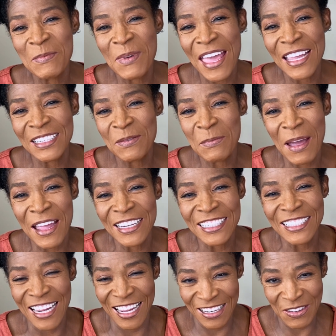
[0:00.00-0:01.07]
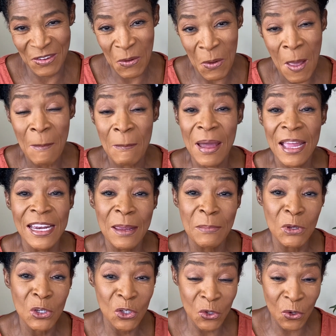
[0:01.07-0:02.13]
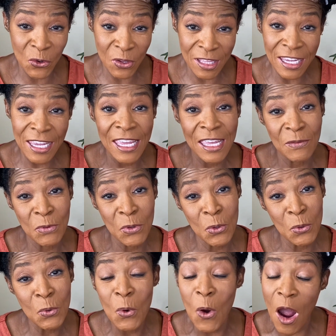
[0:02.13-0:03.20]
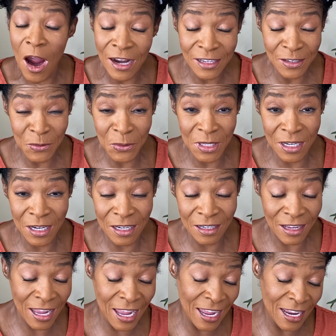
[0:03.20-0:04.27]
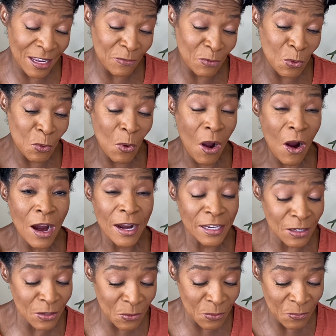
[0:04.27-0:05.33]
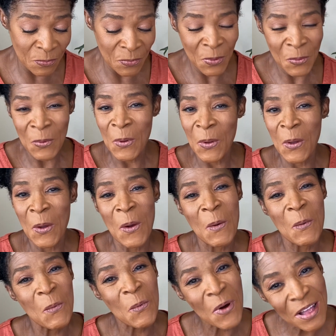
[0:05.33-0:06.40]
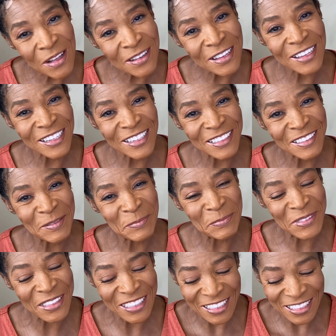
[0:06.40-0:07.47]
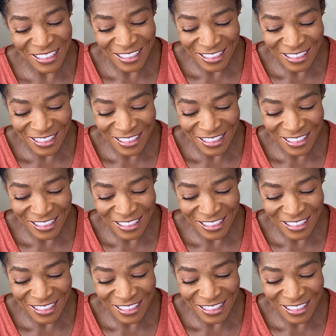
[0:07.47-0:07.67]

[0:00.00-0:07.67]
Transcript: back to my channel. My name is Shirley if you are new here, and if you are new, welcome.